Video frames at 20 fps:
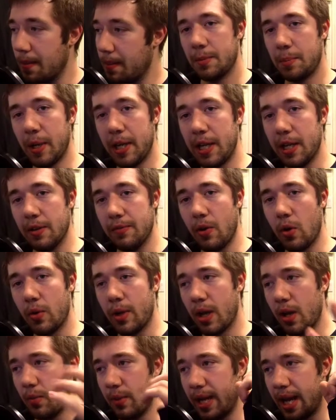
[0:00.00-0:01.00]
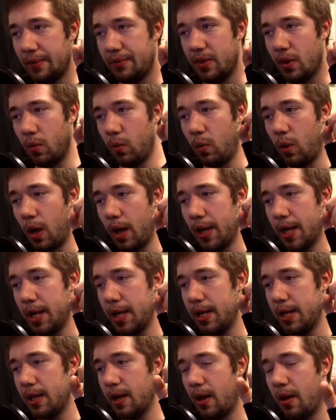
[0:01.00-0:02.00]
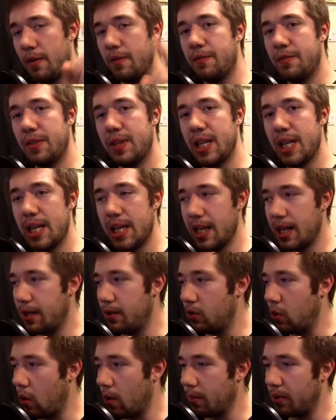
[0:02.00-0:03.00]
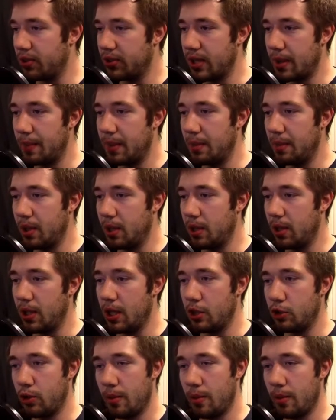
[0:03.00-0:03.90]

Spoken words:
Speaking of Oka, we have the one of the normal summonable,